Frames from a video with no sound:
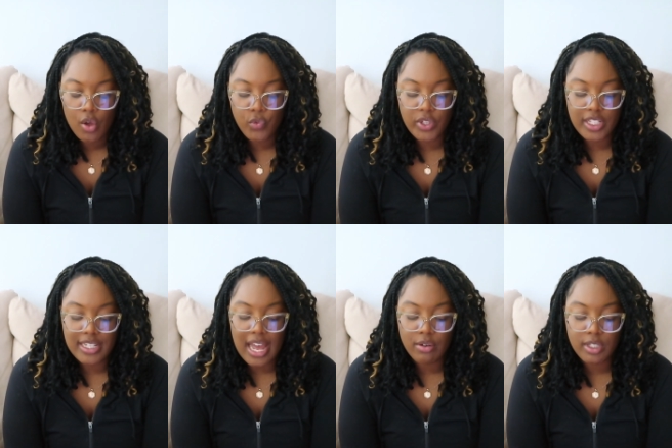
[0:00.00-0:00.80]
For the
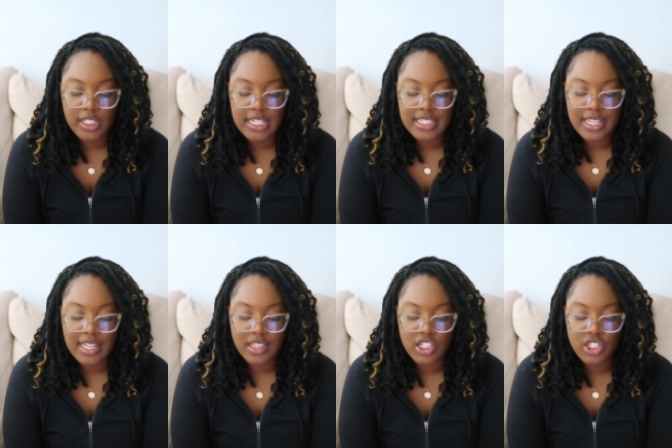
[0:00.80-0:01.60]
doubter is
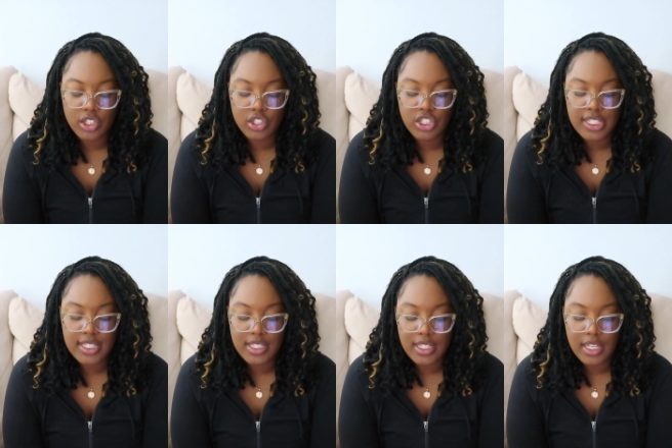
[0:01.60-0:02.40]
like the surging
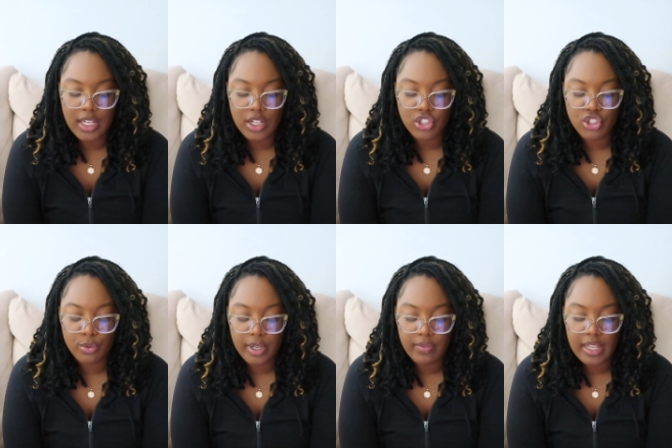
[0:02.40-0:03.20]
sea,
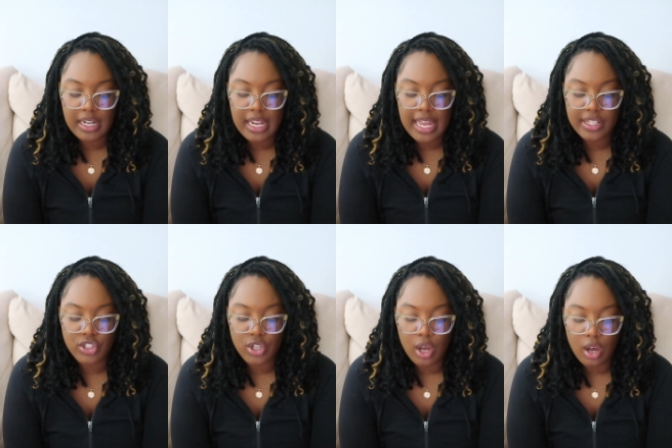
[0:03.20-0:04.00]
driven
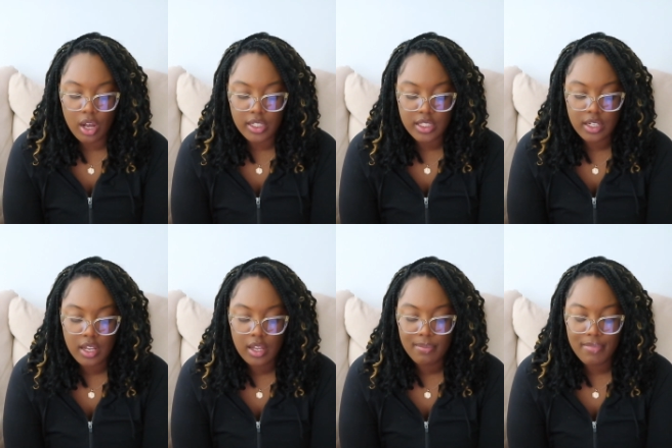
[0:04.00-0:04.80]
and tossed
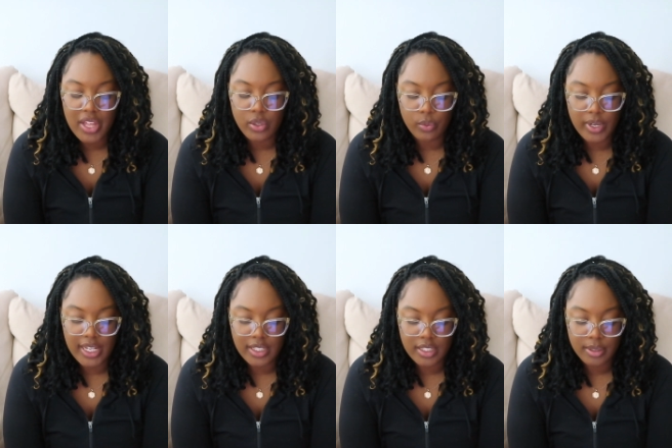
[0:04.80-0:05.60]
by the
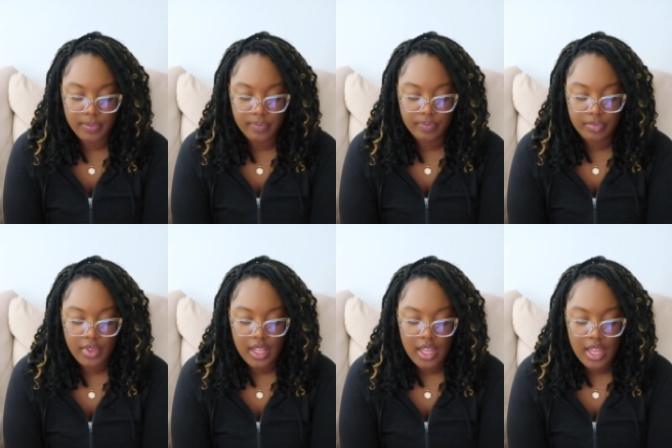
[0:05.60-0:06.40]
wind
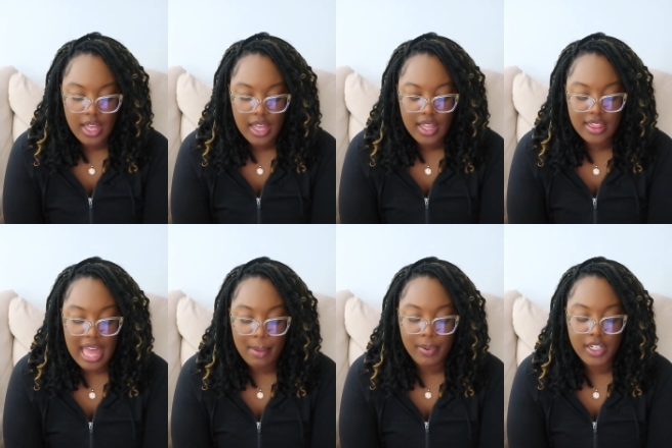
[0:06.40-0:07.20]

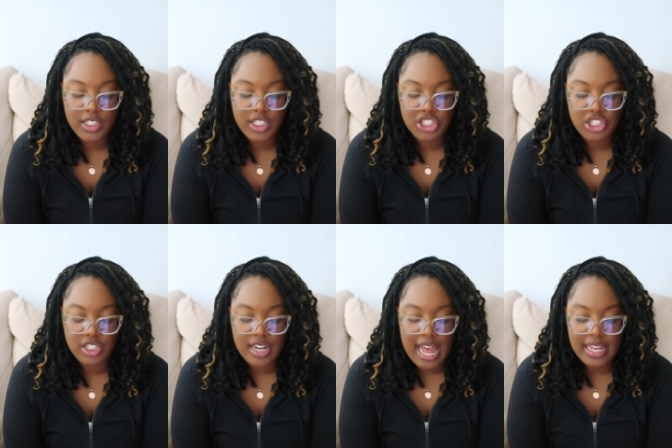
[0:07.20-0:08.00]
that person
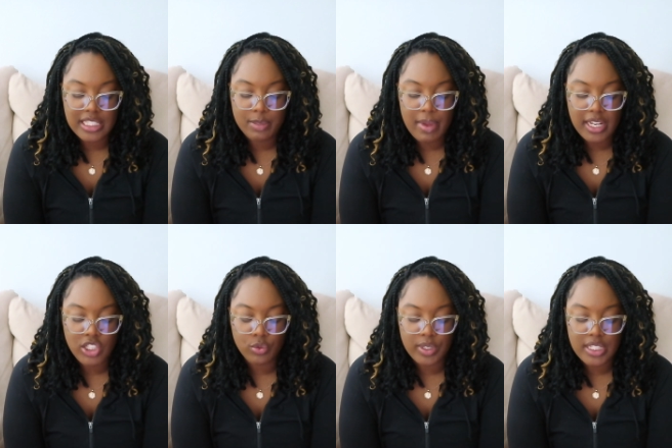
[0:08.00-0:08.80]
should not
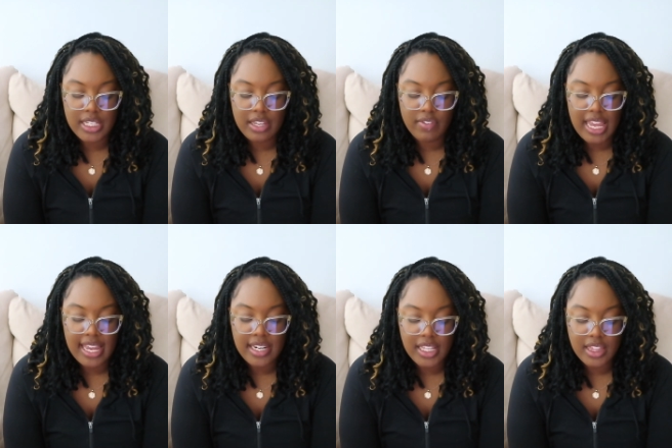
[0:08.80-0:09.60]
expect to receive
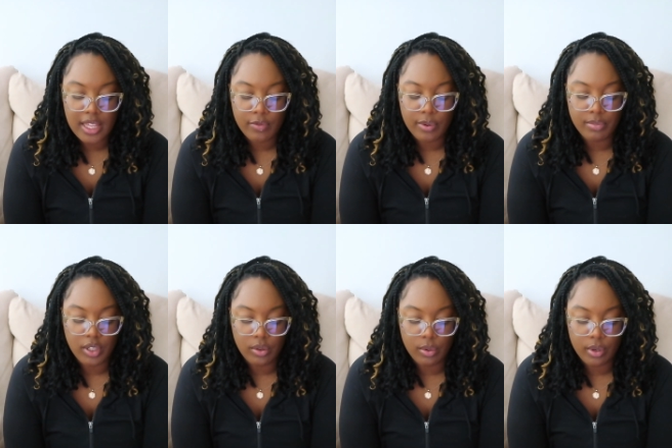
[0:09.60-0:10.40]
anything from
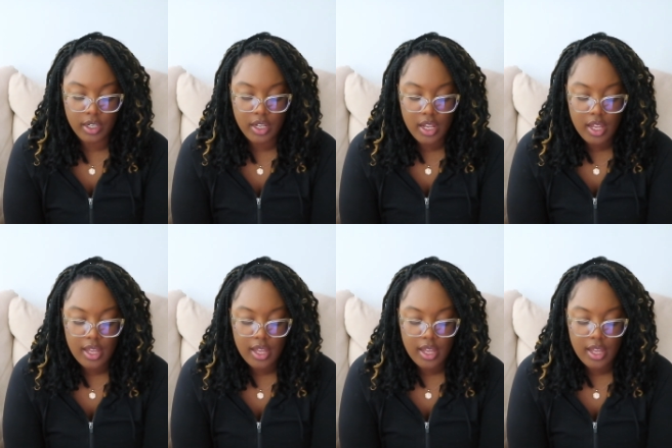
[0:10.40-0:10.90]
the Lord,